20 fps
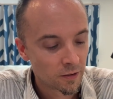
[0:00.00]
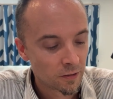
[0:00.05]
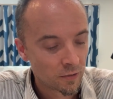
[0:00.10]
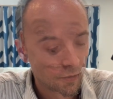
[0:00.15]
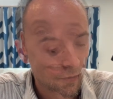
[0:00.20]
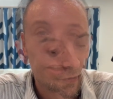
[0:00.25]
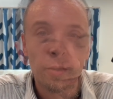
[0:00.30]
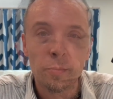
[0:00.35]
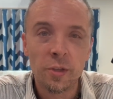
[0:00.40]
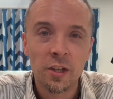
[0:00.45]

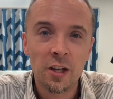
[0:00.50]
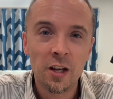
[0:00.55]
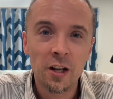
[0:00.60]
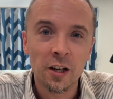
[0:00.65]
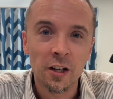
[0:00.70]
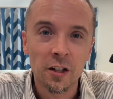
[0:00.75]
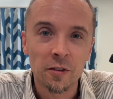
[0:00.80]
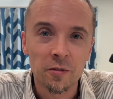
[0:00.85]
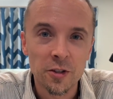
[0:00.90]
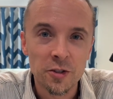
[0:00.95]
And at the
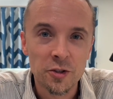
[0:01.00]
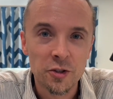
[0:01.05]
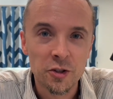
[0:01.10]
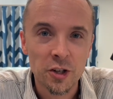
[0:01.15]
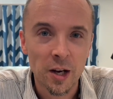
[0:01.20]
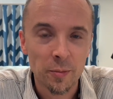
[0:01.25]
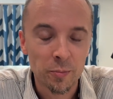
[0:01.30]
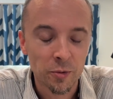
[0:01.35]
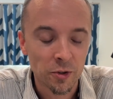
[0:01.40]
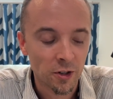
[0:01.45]
beginning of this
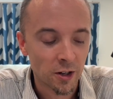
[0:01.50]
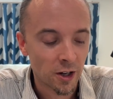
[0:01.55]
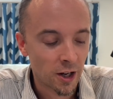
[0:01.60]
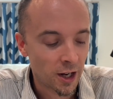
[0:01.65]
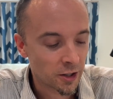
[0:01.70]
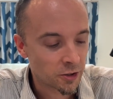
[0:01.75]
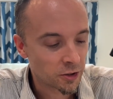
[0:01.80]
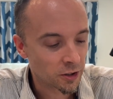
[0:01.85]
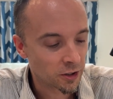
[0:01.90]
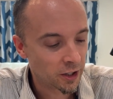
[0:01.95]
chapter,
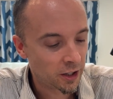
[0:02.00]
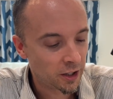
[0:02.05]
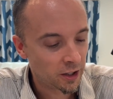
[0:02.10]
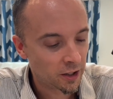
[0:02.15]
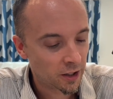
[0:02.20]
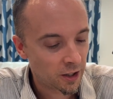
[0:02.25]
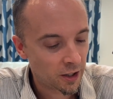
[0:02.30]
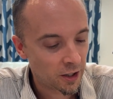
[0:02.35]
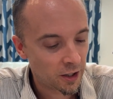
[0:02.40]
actually,